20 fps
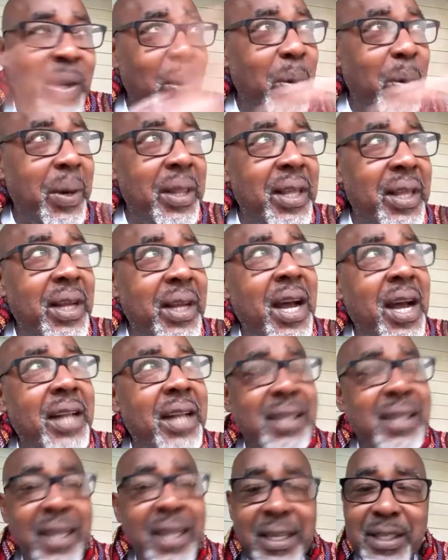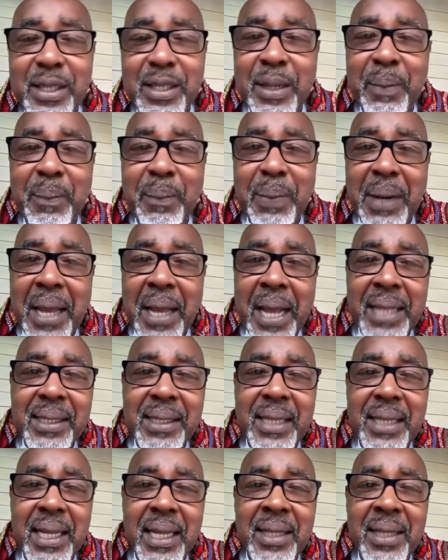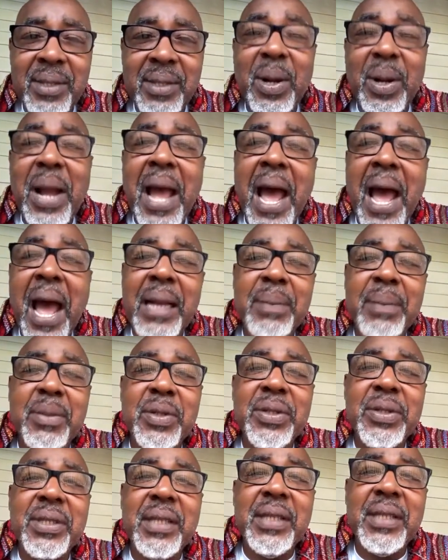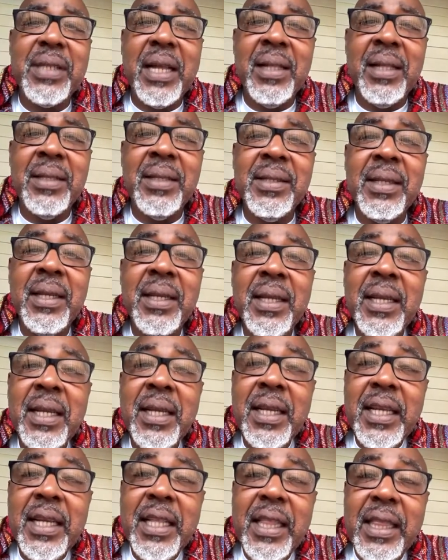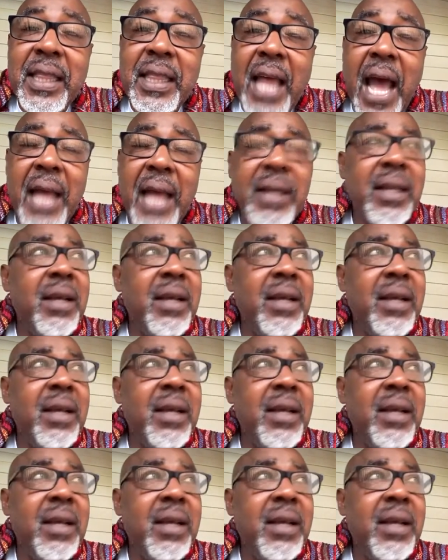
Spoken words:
whether or not it's in plant cells or animal cells, that